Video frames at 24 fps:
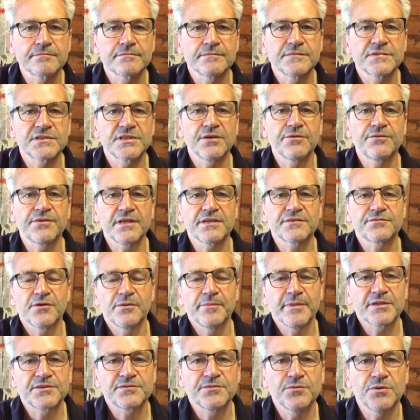So thanks very
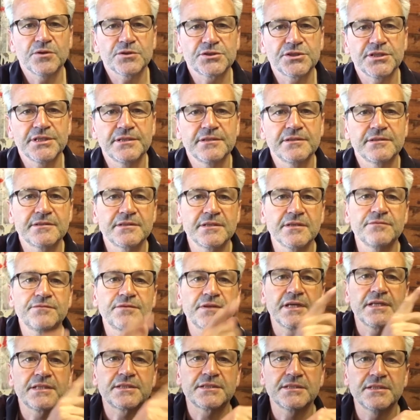much for watching. Don't
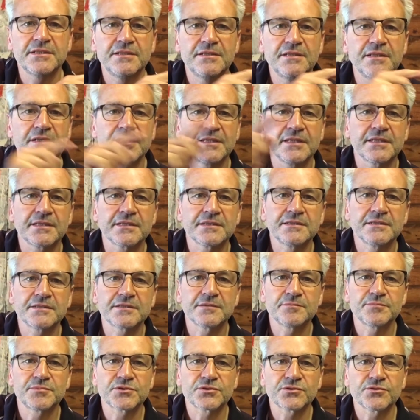forget to like and
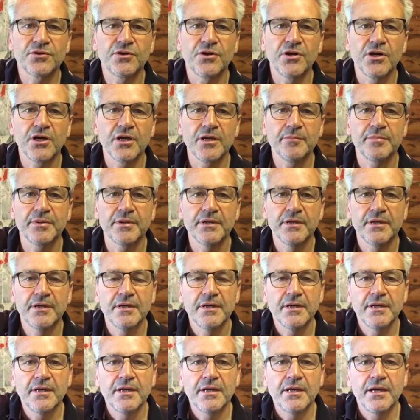subscribe.
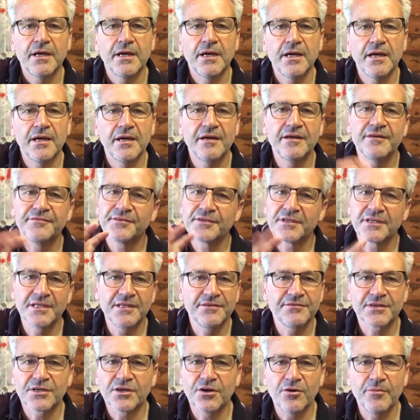If you can
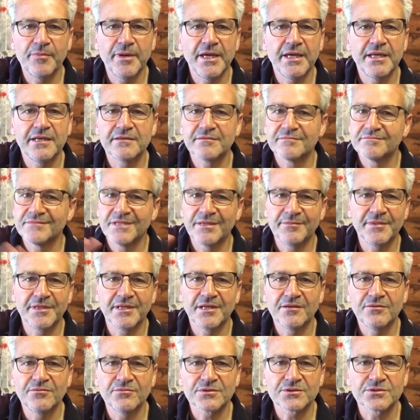leave a comment, let me
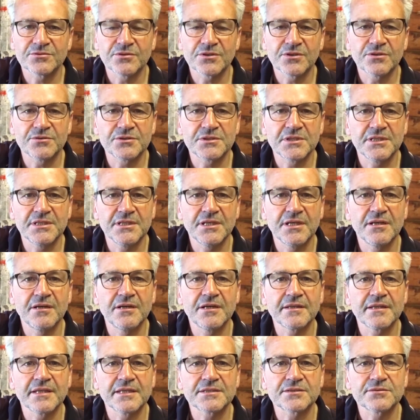know what sort of content you
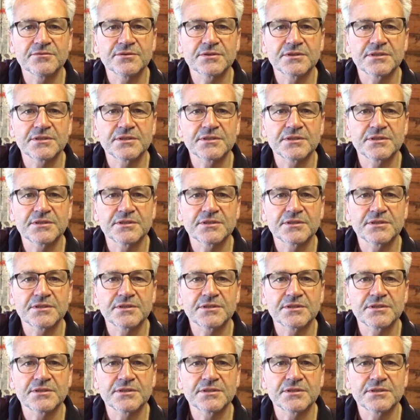like, that sort of